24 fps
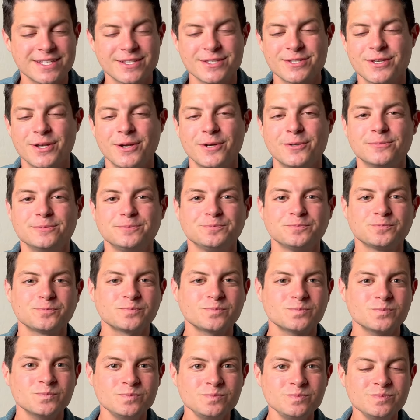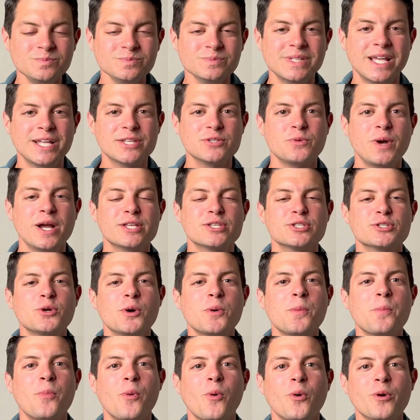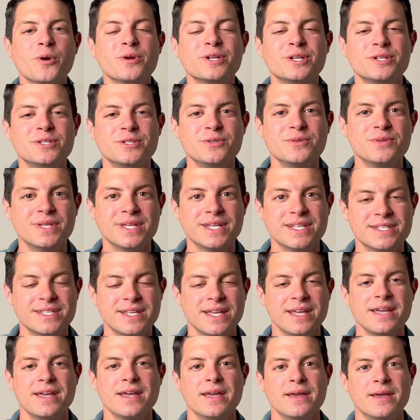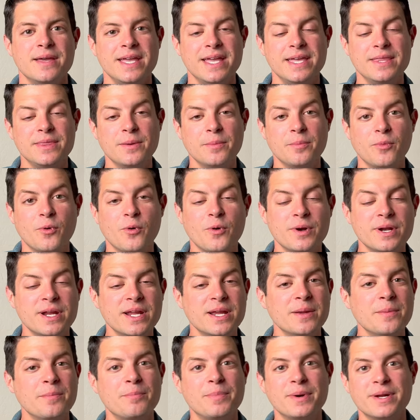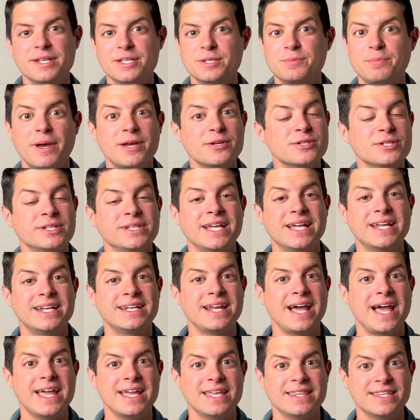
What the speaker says: And so that's why it's so important to do this in the morning, but especially at night.